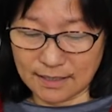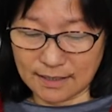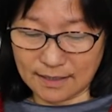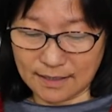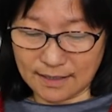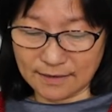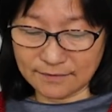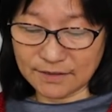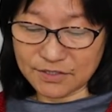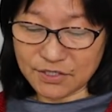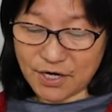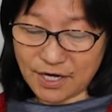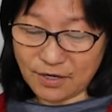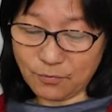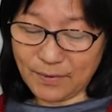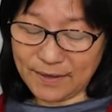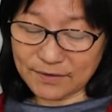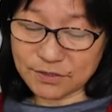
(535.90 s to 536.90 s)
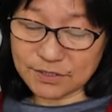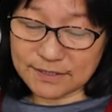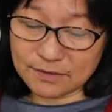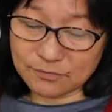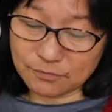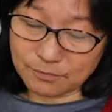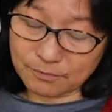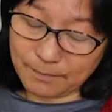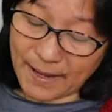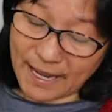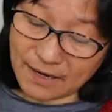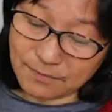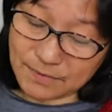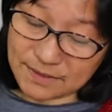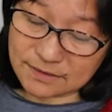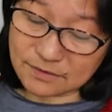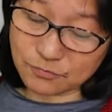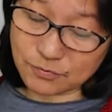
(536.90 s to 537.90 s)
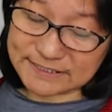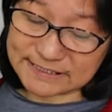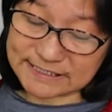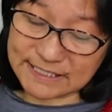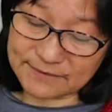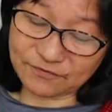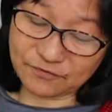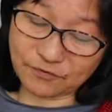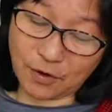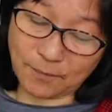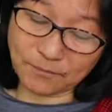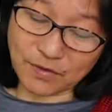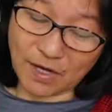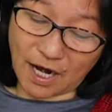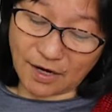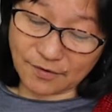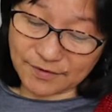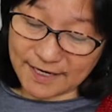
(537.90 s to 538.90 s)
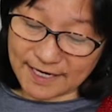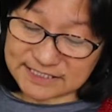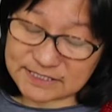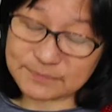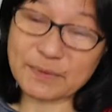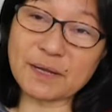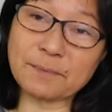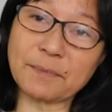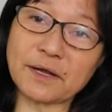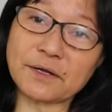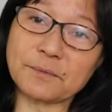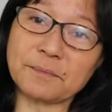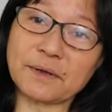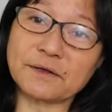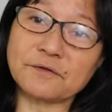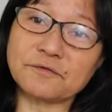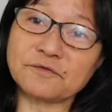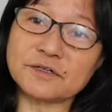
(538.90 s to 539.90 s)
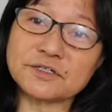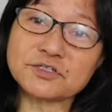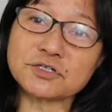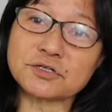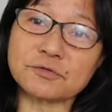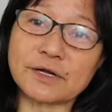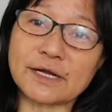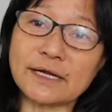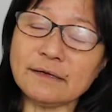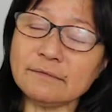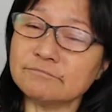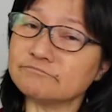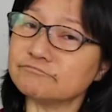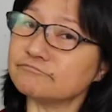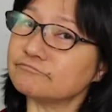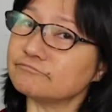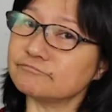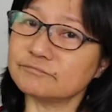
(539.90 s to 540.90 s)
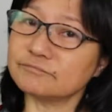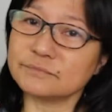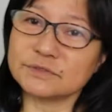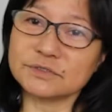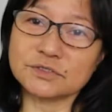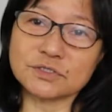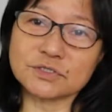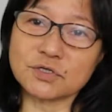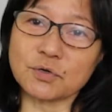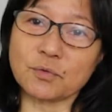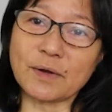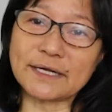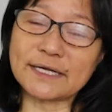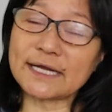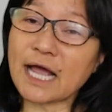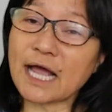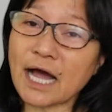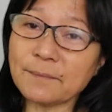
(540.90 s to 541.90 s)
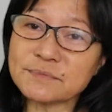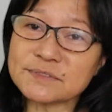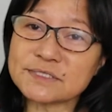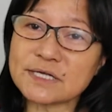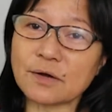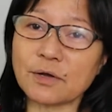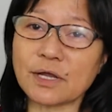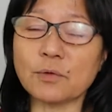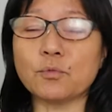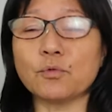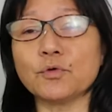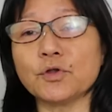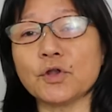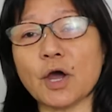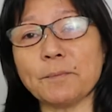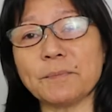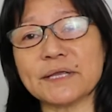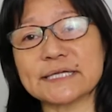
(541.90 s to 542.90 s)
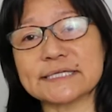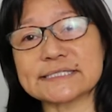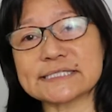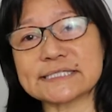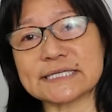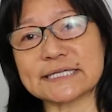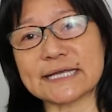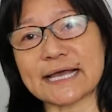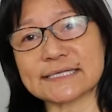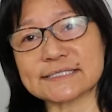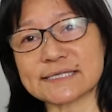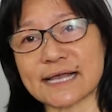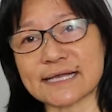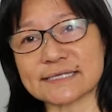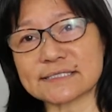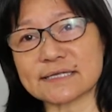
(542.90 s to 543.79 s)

And the year when the payment received from the RDSP by the beneficiary, so when it comes out, it will not be considered as asset